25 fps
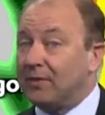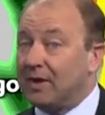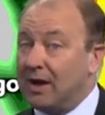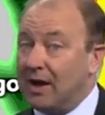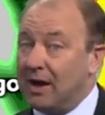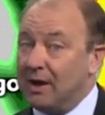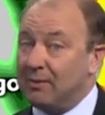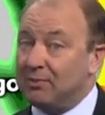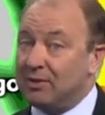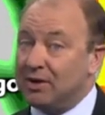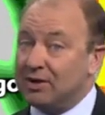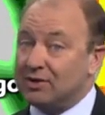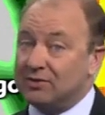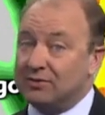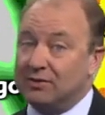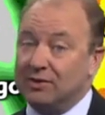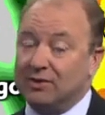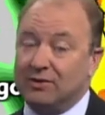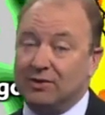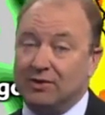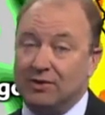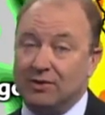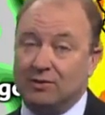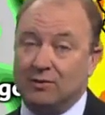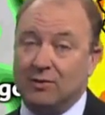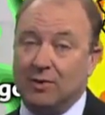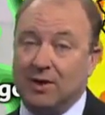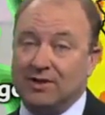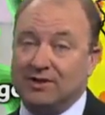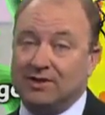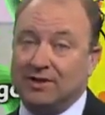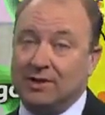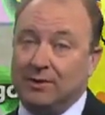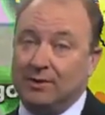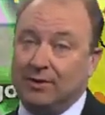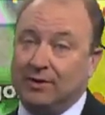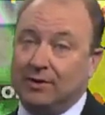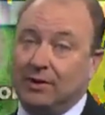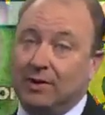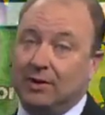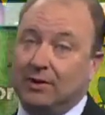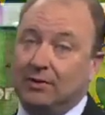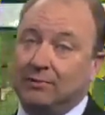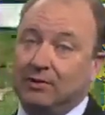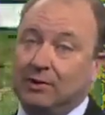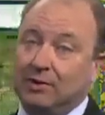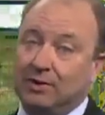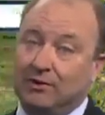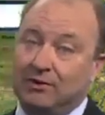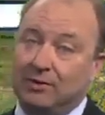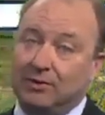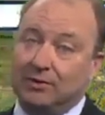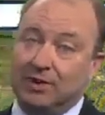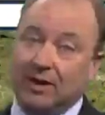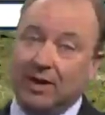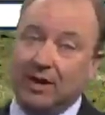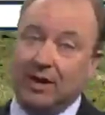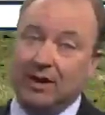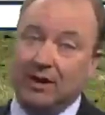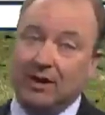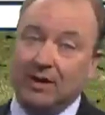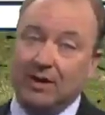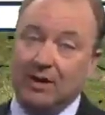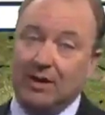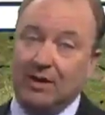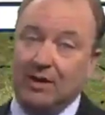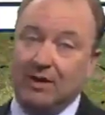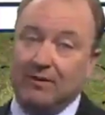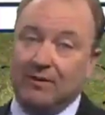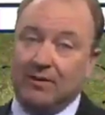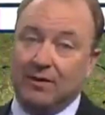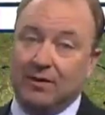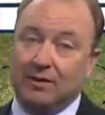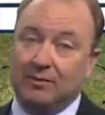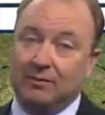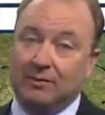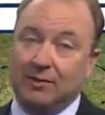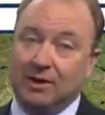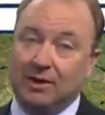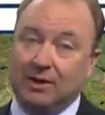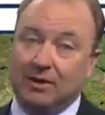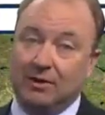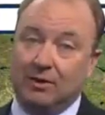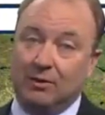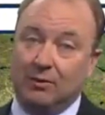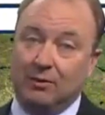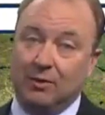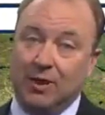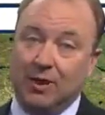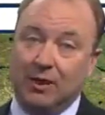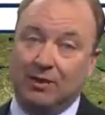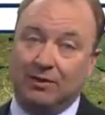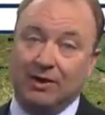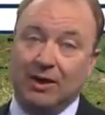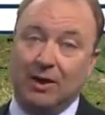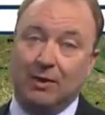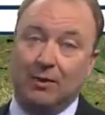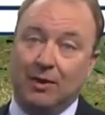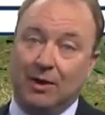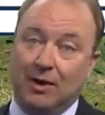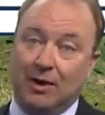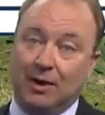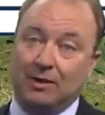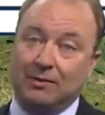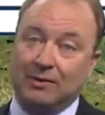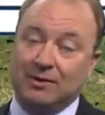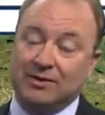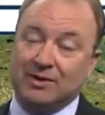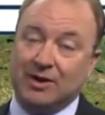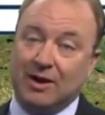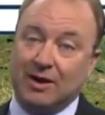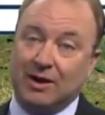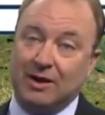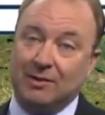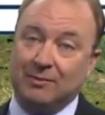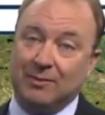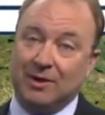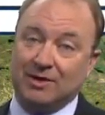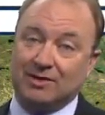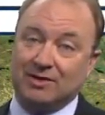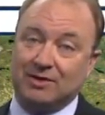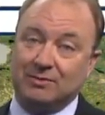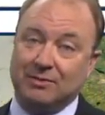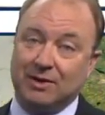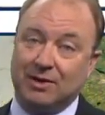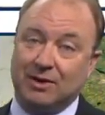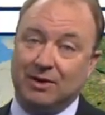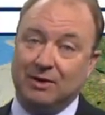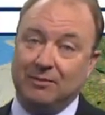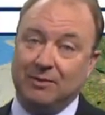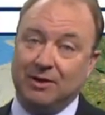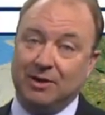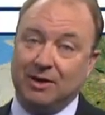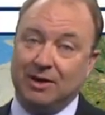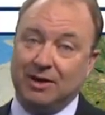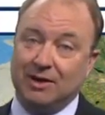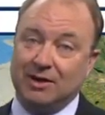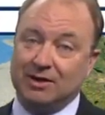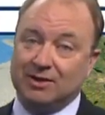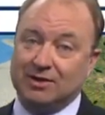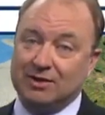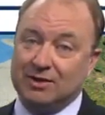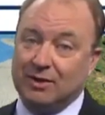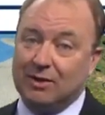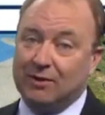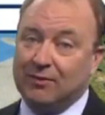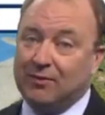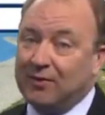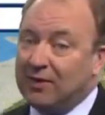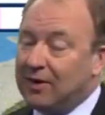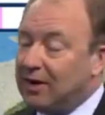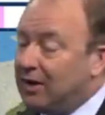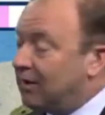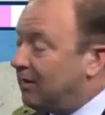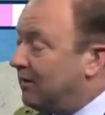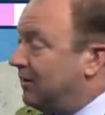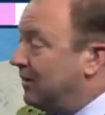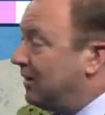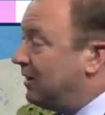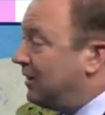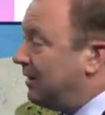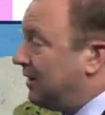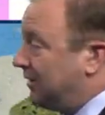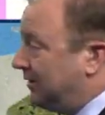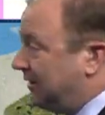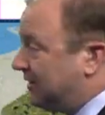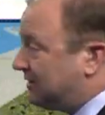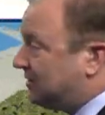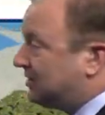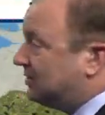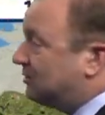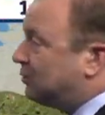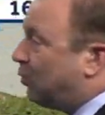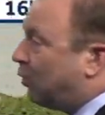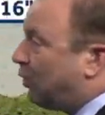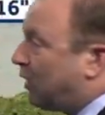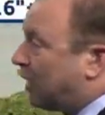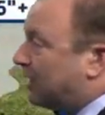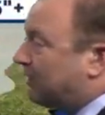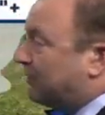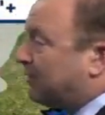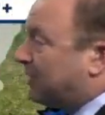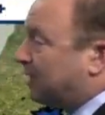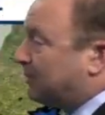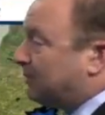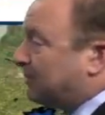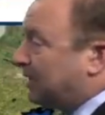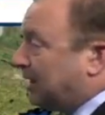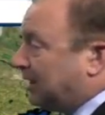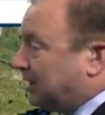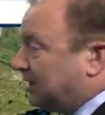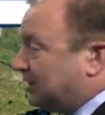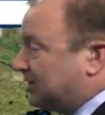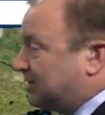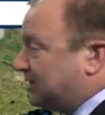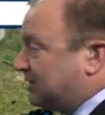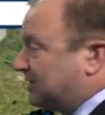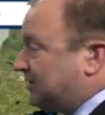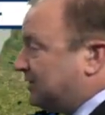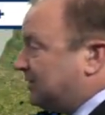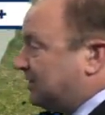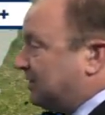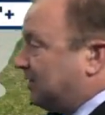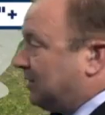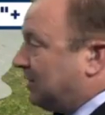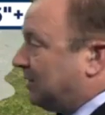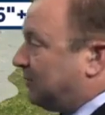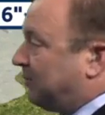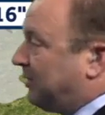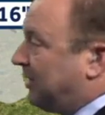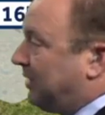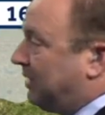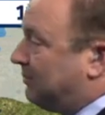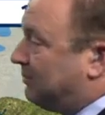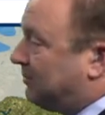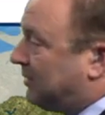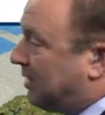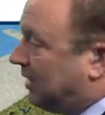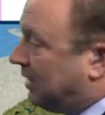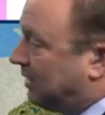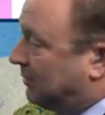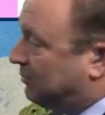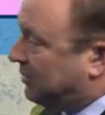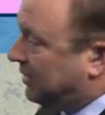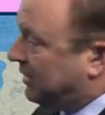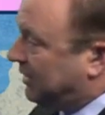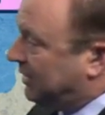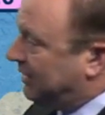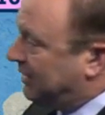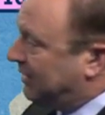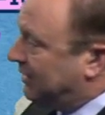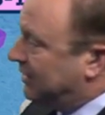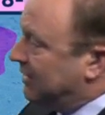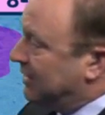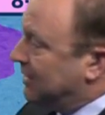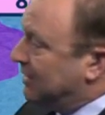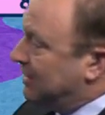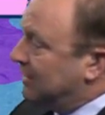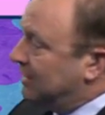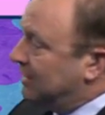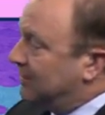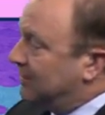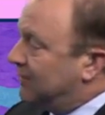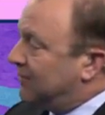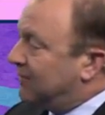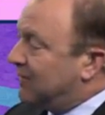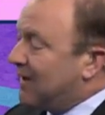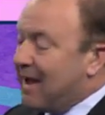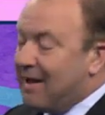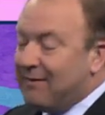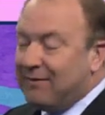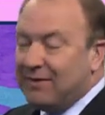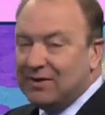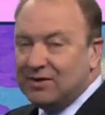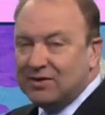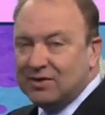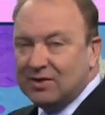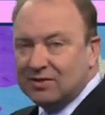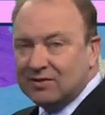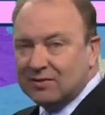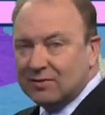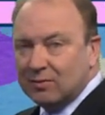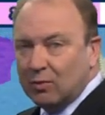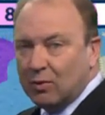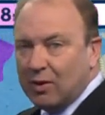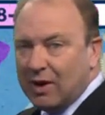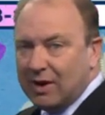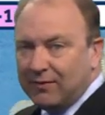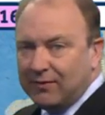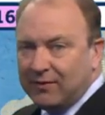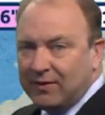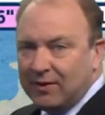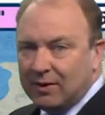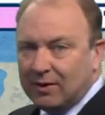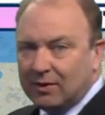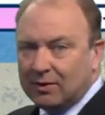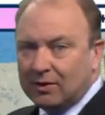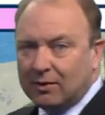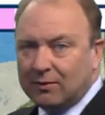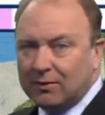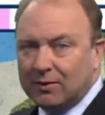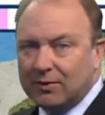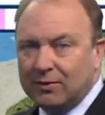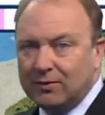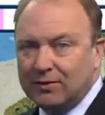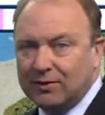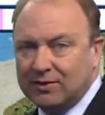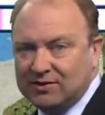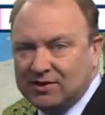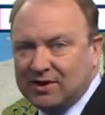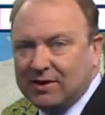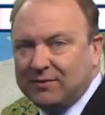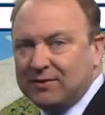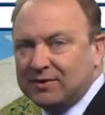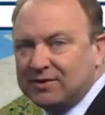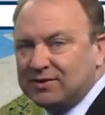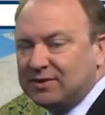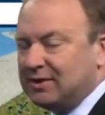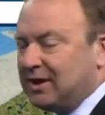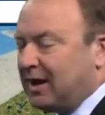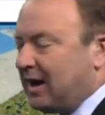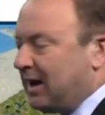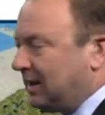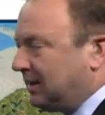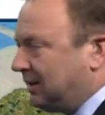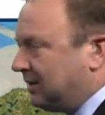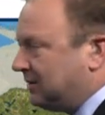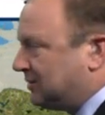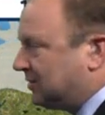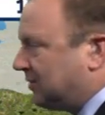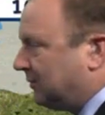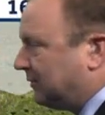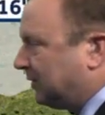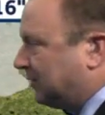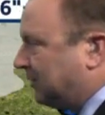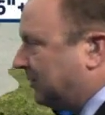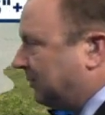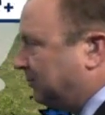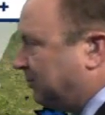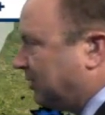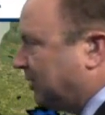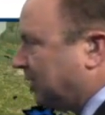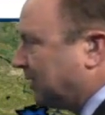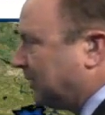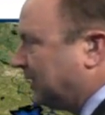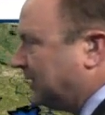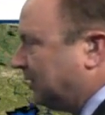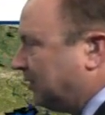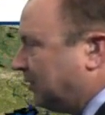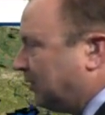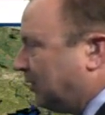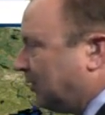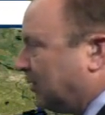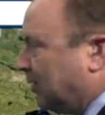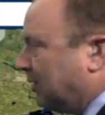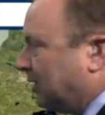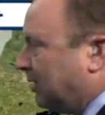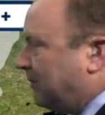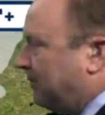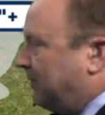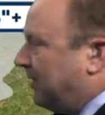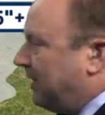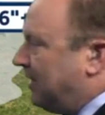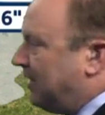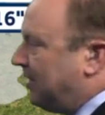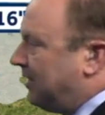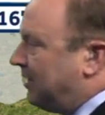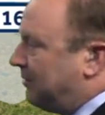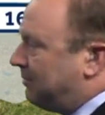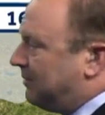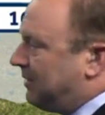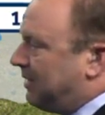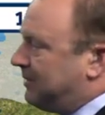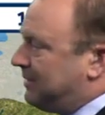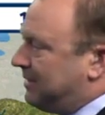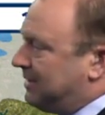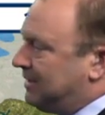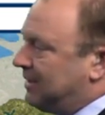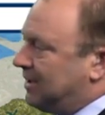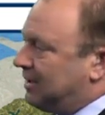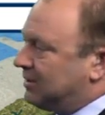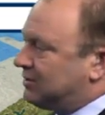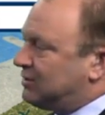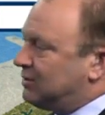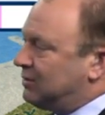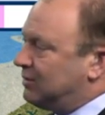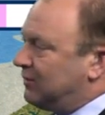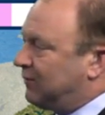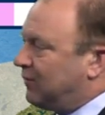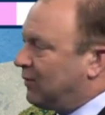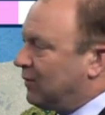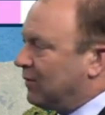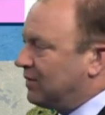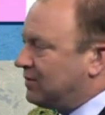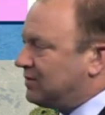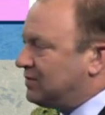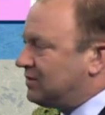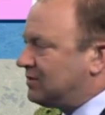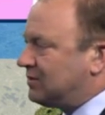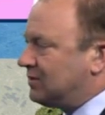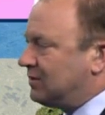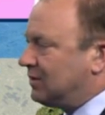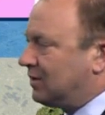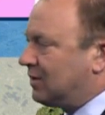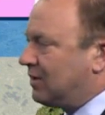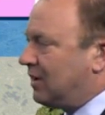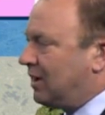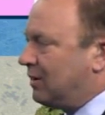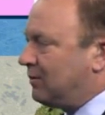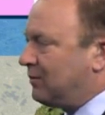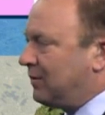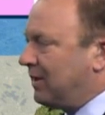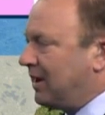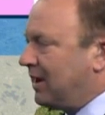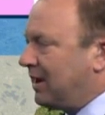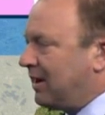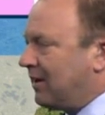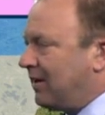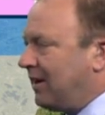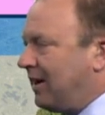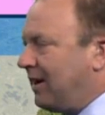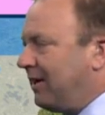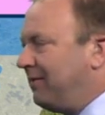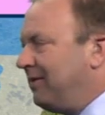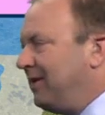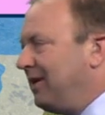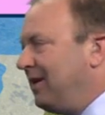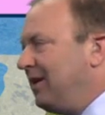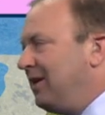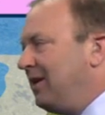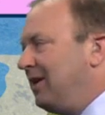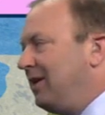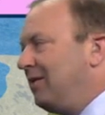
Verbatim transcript: High pressure returns Wednesday with another beautiful day for the middle of the week. Now, we are going to be talking about some accumulating snowfall. This is one of our models. This is the European model bringing five inches from Whitefield over through the Jefferson Highlands over to Berlin Gorham, maybe uh, two to four inches in the Conway area.